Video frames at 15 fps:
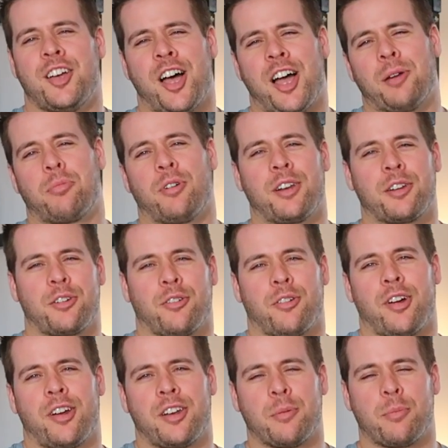Hi, Brandon
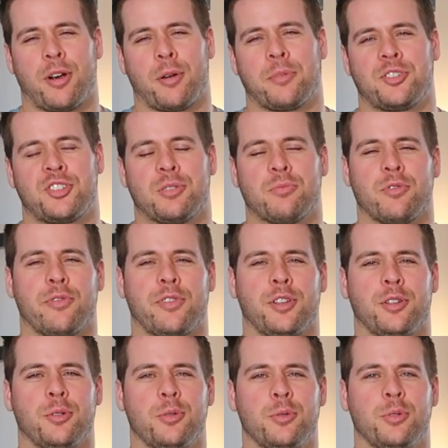Cron, Apartment Gym
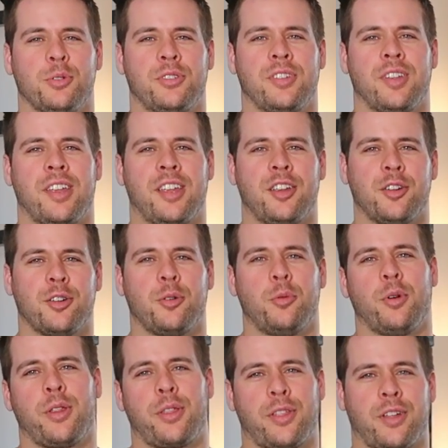Reviews, here
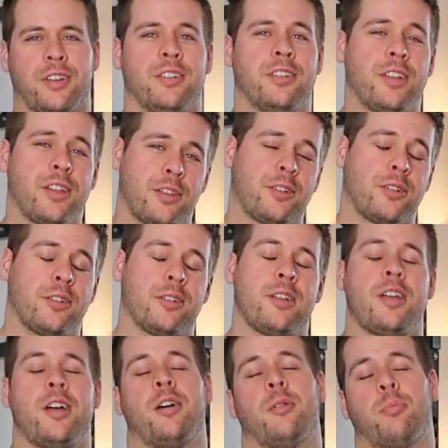with another
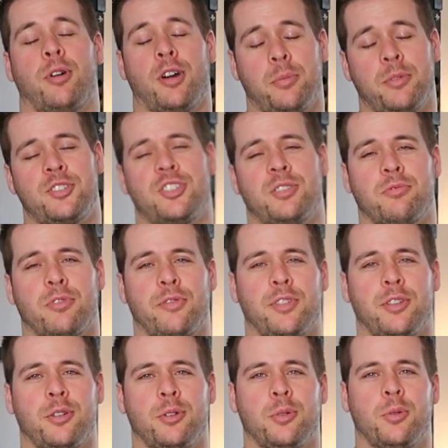apartment gym
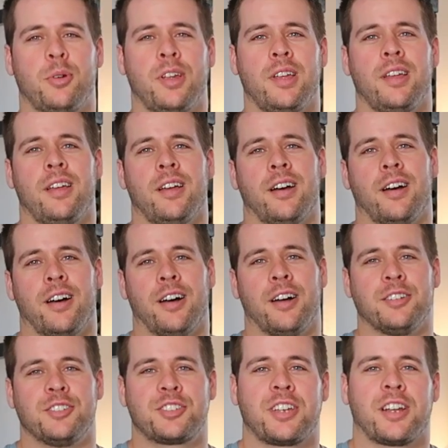review.
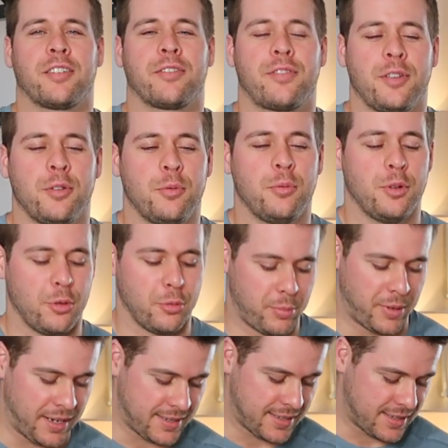Just got a few new
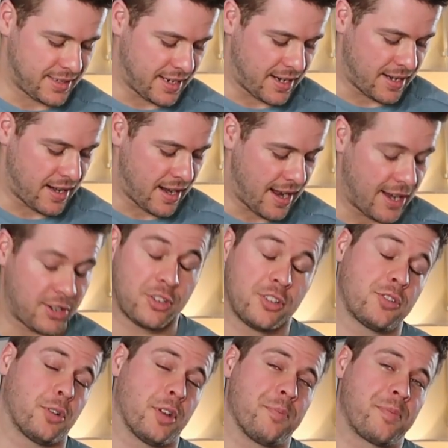pieces in. Actually,
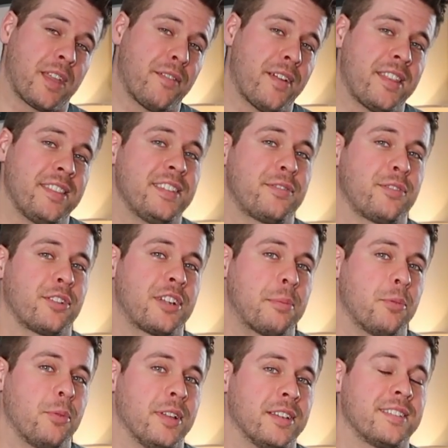sorry, I've had these for a
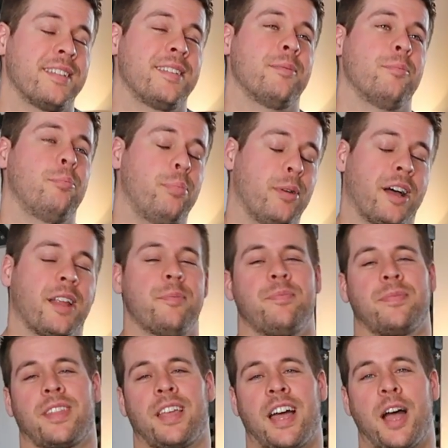couple weeks, but
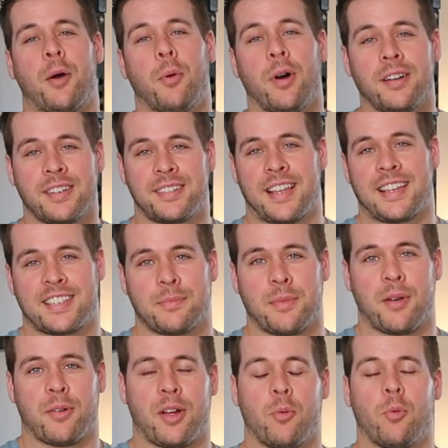I wanted to test
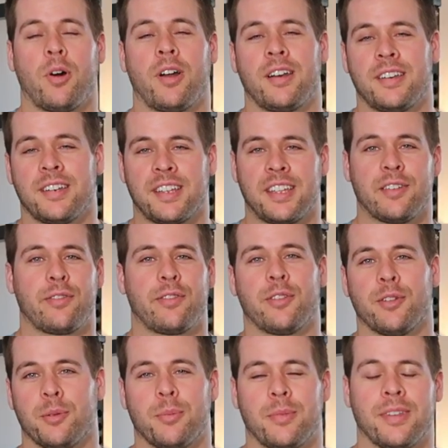them out. I wanted to give
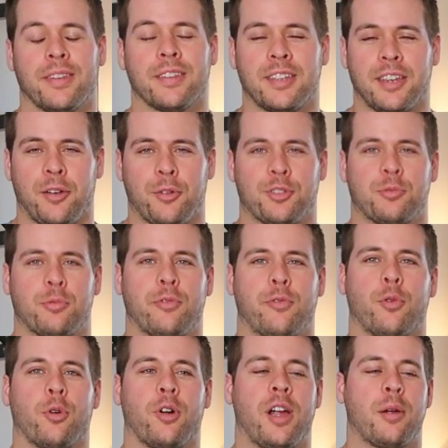them the gears
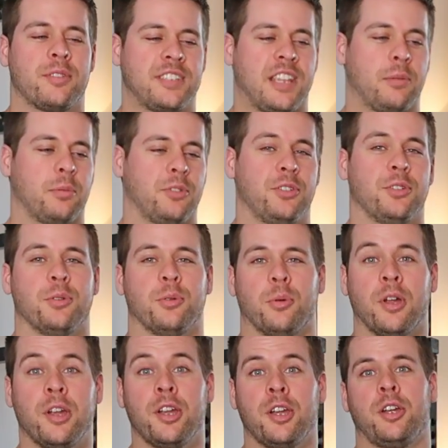before I was able
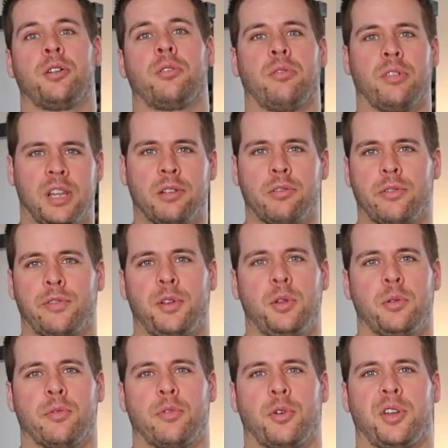to really
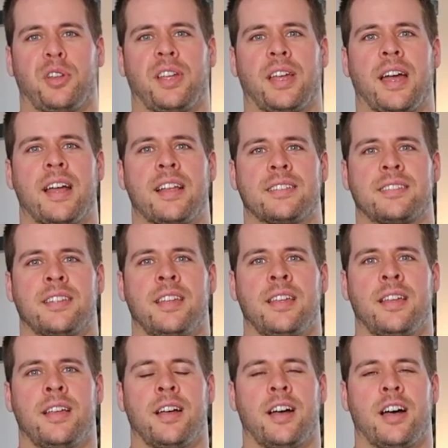review them for you guys.
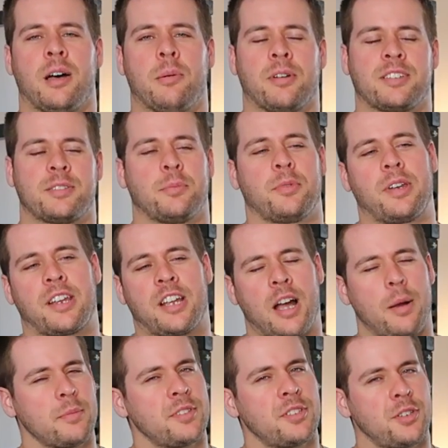Because when it
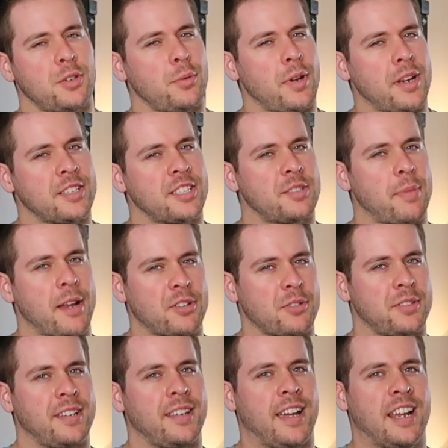comes to a
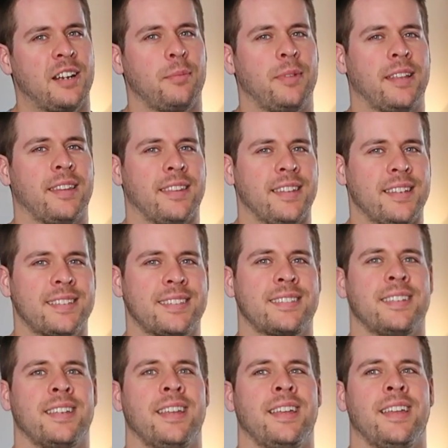specialty item like
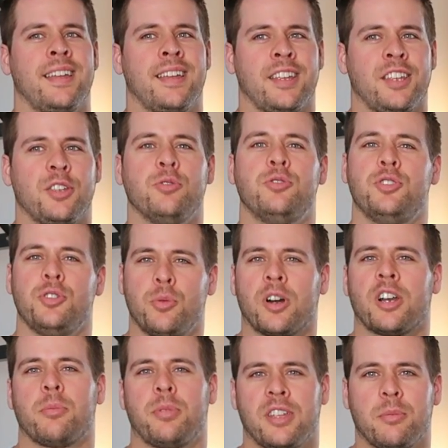this, you do
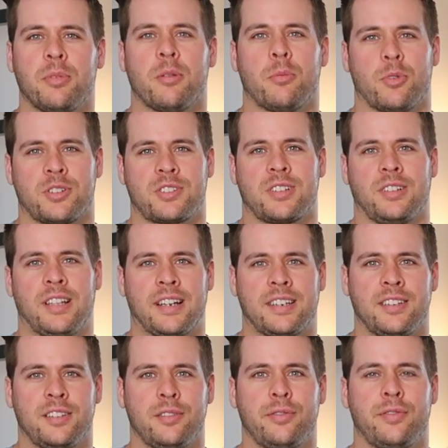want to be a bit more
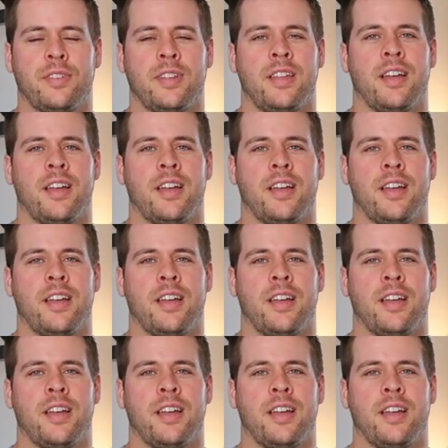selective.